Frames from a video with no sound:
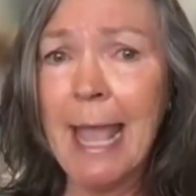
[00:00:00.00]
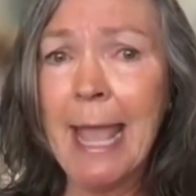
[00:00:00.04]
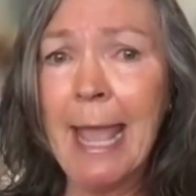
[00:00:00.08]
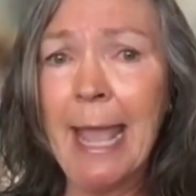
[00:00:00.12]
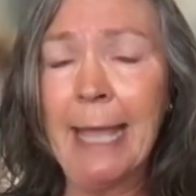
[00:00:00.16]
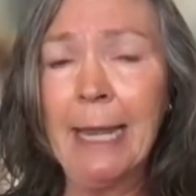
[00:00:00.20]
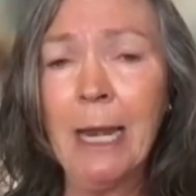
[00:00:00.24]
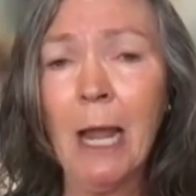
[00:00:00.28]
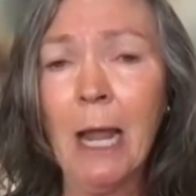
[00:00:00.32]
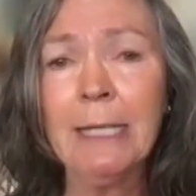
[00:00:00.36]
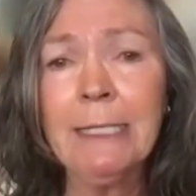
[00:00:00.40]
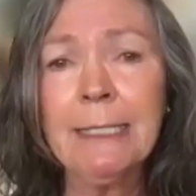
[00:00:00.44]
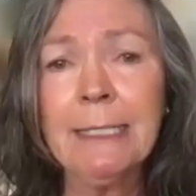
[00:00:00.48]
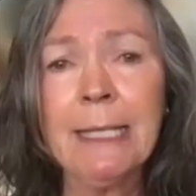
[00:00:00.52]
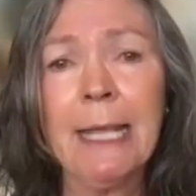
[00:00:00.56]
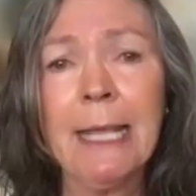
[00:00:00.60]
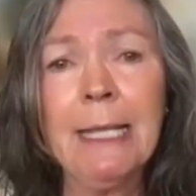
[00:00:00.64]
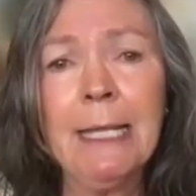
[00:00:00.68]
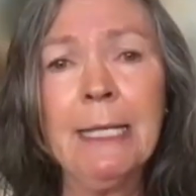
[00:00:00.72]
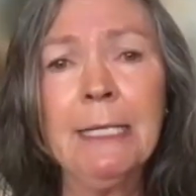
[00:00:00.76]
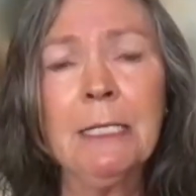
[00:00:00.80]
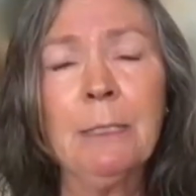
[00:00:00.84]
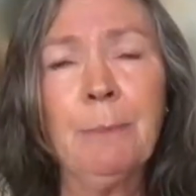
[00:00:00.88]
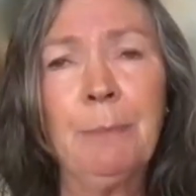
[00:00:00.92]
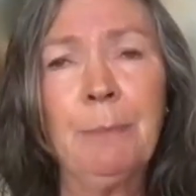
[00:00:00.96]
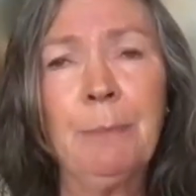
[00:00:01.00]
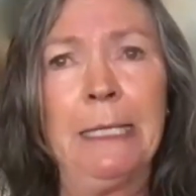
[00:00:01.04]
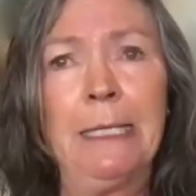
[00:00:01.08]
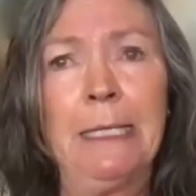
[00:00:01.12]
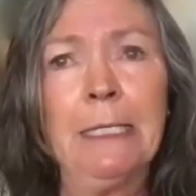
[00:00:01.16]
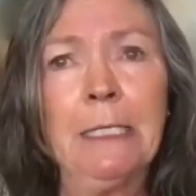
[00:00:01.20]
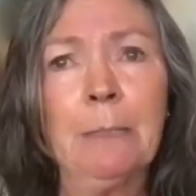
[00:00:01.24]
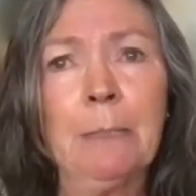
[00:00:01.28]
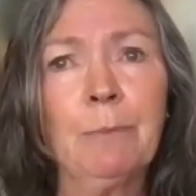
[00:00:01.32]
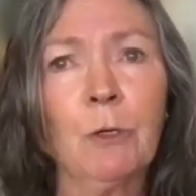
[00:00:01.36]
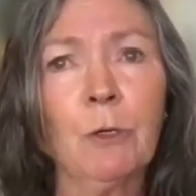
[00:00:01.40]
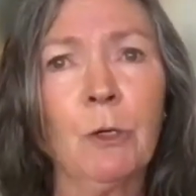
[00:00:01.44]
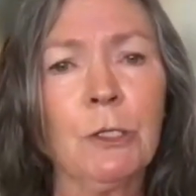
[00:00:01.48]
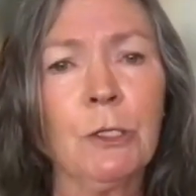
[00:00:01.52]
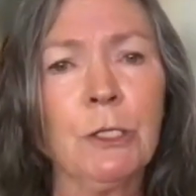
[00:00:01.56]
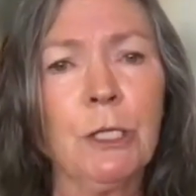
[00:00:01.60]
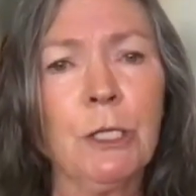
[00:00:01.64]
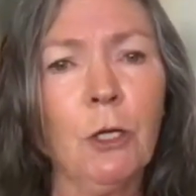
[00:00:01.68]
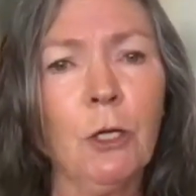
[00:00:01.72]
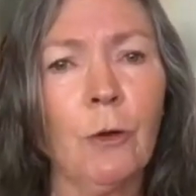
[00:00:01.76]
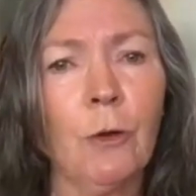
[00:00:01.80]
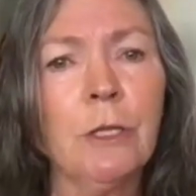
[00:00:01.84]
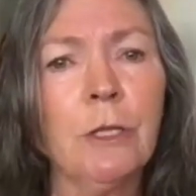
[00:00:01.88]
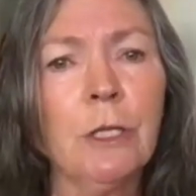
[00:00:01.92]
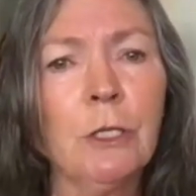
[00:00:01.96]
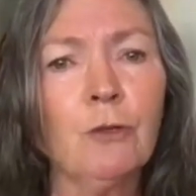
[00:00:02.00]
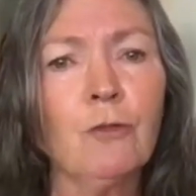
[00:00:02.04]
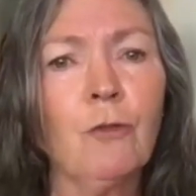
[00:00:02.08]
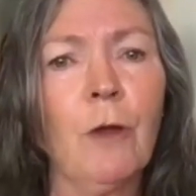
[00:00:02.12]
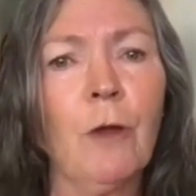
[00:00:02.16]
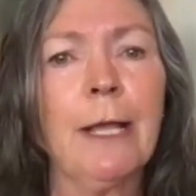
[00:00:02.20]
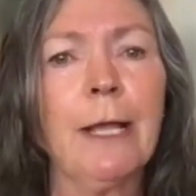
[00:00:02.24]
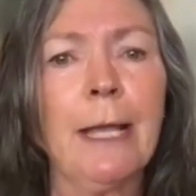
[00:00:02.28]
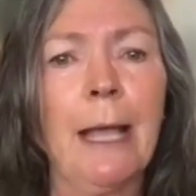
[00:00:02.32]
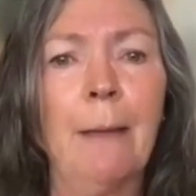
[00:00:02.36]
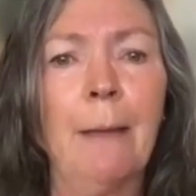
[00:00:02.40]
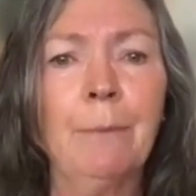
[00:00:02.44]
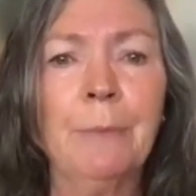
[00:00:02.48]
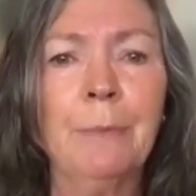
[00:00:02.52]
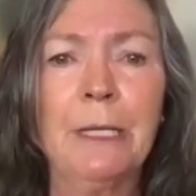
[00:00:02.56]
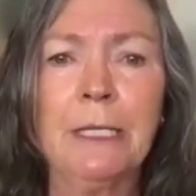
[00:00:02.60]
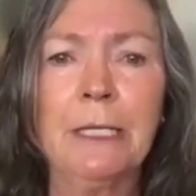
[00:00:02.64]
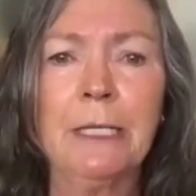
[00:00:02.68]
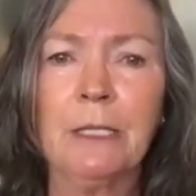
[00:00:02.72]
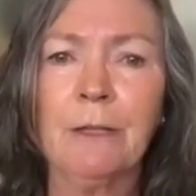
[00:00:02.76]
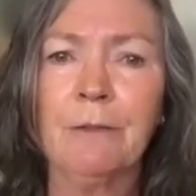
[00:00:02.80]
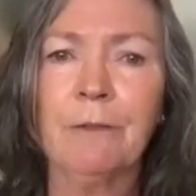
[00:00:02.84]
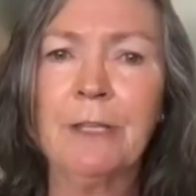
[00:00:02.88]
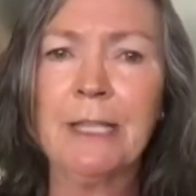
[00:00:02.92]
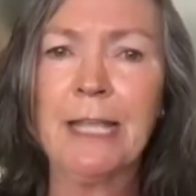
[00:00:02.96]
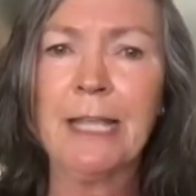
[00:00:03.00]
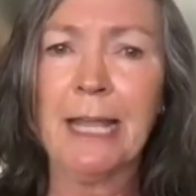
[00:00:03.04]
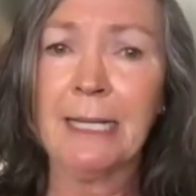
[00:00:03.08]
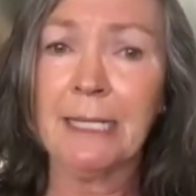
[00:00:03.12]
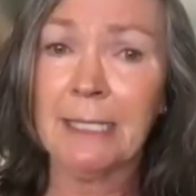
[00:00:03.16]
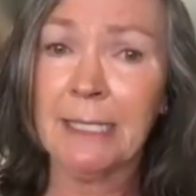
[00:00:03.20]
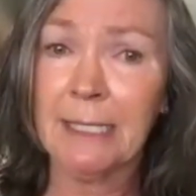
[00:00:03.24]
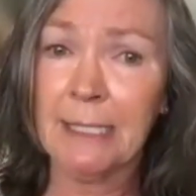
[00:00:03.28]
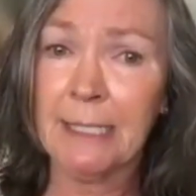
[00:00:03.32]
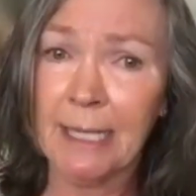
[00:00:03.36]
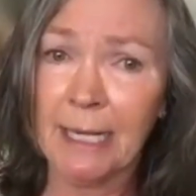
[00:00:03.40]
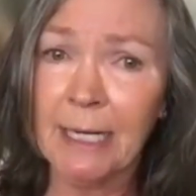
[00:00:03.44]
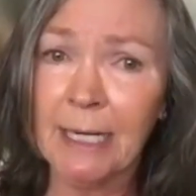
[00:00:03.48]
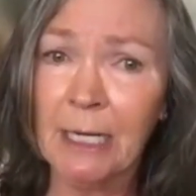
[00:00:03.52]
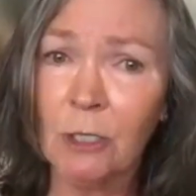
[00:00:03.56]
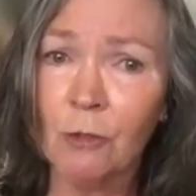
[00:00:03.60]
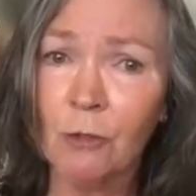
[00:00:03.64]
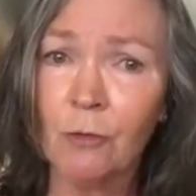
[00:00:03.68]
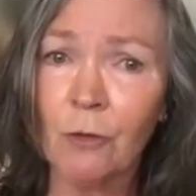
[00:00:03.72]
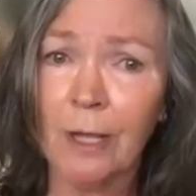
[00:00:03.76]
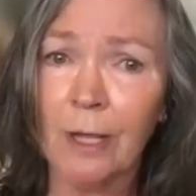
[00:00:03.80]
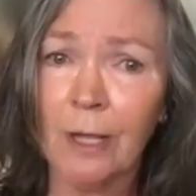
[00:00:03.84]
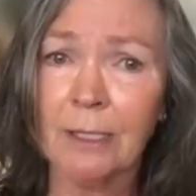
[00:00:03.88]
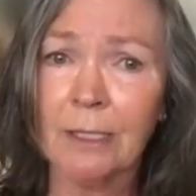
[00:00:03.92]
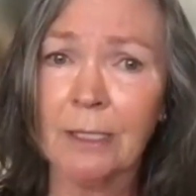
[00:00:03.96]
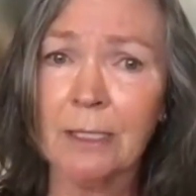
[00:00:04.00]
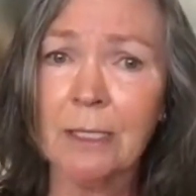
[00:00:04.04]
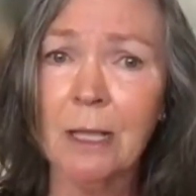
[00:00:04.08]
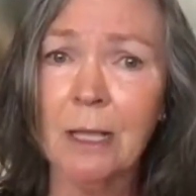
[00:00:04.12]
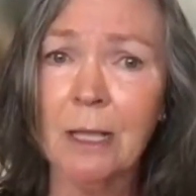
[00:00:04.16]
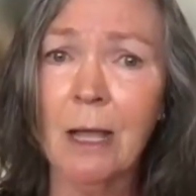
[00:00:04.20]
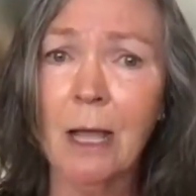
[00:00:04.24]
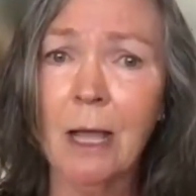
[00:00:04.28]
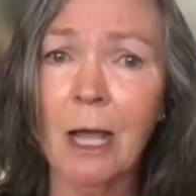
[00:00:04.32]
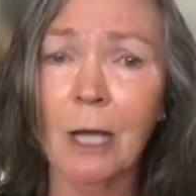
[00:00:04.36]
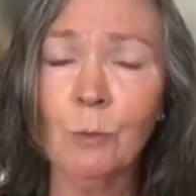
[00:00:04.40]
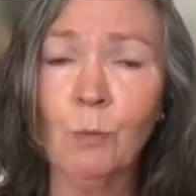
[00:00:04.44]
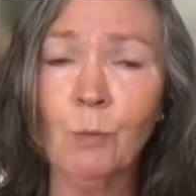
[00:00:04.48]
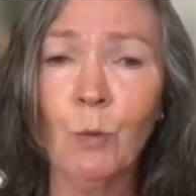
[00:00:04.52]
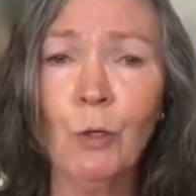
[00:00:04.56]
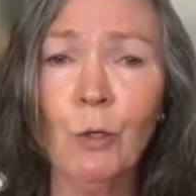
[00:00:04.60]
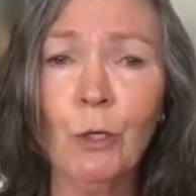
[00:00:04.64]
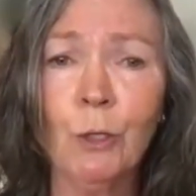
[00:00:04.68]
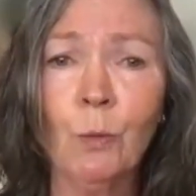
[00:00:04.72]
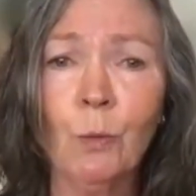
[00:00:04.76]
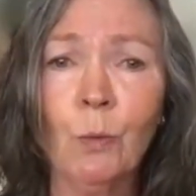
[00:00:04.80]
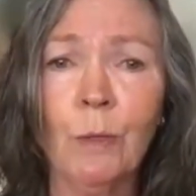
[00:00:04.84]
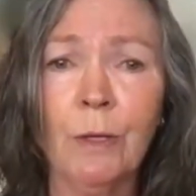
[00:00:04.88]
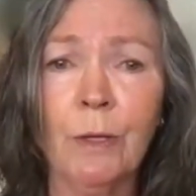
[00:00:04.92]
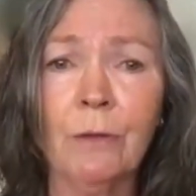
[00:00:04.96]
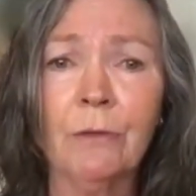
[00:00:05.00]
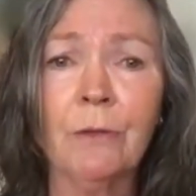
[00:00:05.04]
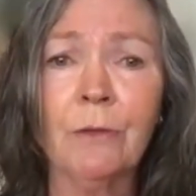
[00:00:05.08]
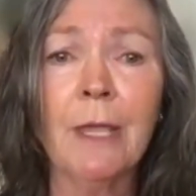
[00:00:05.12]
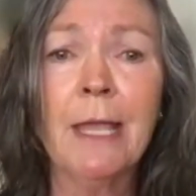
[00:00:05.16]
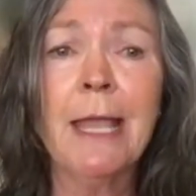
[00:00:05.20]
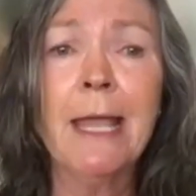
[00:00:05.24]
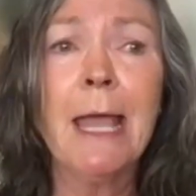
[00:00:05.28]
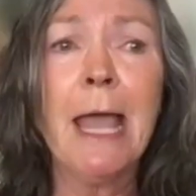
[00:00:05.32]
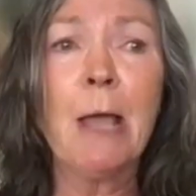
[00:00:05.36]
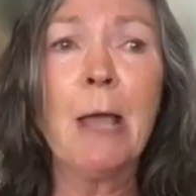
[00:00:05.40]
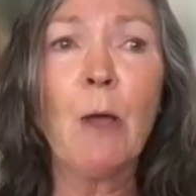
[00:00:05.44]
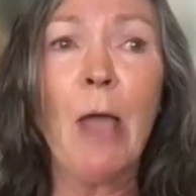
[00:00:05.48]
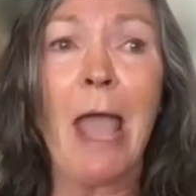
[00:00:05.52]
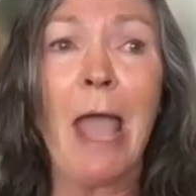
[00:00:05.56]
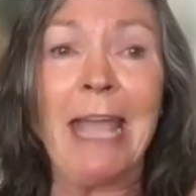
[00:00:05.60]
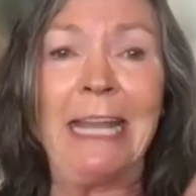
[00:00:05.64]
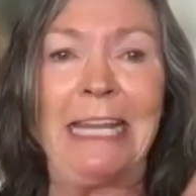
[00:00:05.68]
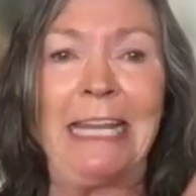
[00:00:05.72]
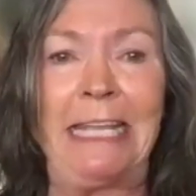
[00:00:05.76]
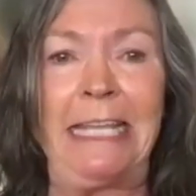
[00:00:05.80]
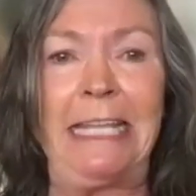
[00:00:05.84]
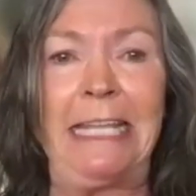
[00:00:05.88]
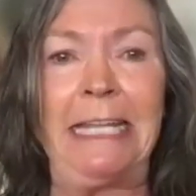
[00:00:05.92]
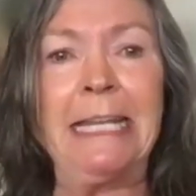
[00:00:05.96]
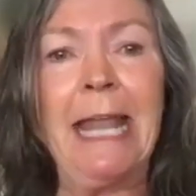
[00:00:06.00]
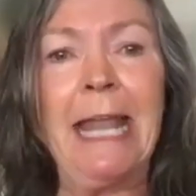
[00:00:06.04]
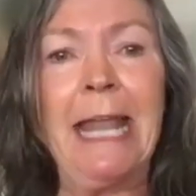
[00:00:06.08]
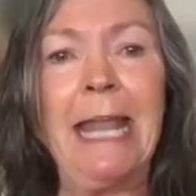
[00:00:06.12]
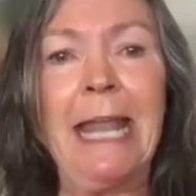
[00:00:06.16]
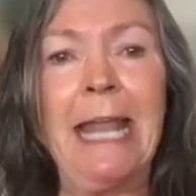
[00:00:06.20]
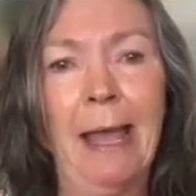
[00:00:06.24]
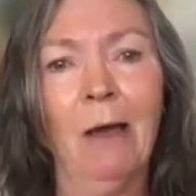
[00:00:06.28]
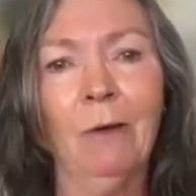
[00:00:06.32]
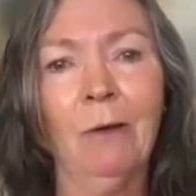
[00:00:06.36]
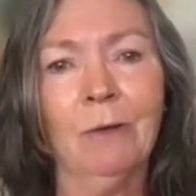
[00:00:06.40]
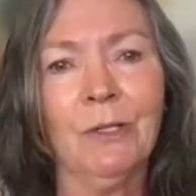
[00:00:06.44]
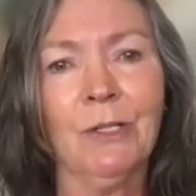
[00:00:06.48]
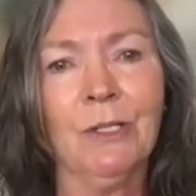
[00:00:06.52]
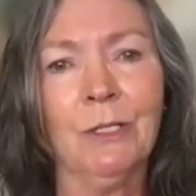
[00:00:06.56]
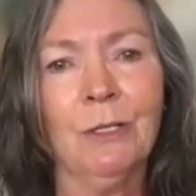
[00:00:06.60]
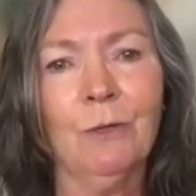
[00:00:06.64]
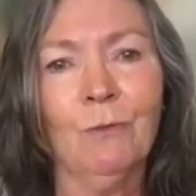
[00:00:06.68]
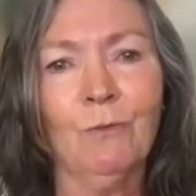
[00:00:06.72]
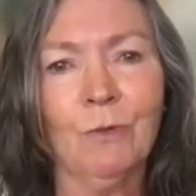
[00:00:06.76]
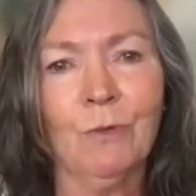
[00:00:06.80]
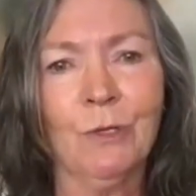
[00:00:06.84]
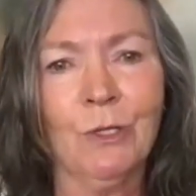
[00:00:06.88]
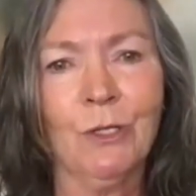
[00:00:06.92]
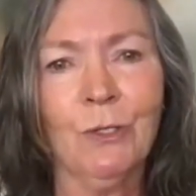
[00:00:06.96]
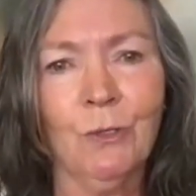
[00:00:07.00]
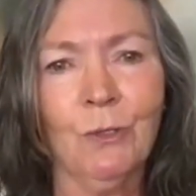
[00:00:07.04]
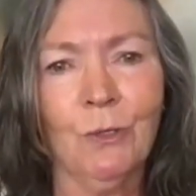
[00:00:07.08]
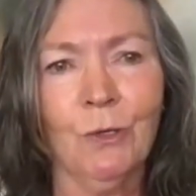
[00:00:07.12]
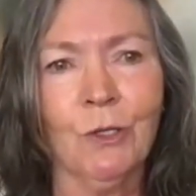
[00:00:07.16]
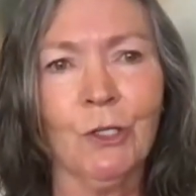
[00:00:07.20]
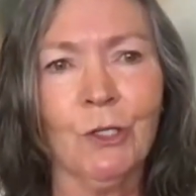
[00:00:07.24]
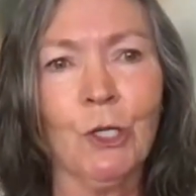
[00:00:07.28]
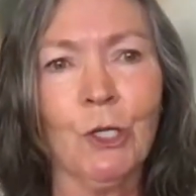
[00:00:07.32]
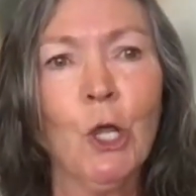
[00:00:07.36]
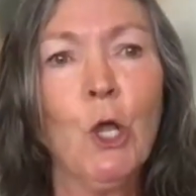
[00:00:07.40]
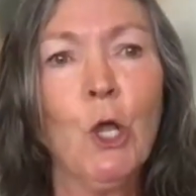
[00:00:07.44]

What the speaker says: and I say independent because a lot of the drug companies of the anesthetic drugs I'd work with had in-house research,